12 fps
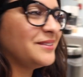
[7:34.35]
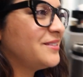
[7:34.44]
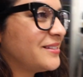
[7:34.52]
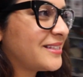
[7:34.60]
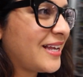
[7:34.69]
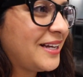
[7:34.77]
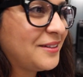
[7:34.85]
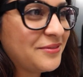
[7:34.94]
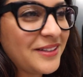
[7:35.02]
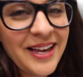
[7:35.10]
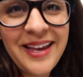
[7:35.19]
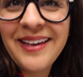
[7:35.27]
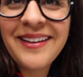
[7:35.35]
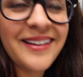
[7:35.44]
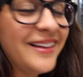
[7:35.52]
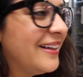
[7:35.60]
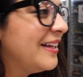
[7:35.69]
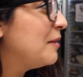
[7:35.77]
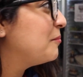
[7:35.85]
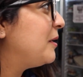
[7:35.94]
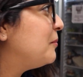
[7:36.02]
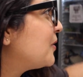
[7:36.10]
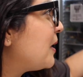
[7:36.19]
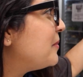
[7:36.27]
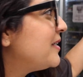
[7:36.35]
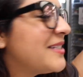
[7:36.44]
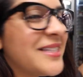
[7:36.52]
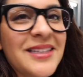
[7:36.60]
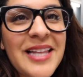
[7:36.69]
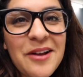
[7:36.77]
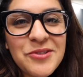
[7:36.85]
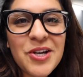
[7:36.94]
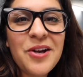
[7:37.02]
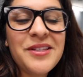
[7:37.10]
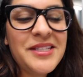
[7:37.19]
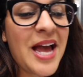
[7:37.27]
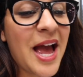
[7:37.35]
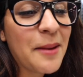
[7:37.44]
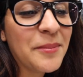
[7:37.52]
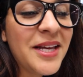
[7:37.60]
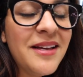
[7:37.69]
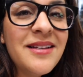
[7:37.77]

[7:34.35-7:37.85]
You just kind of like, people come into the lounge all the time.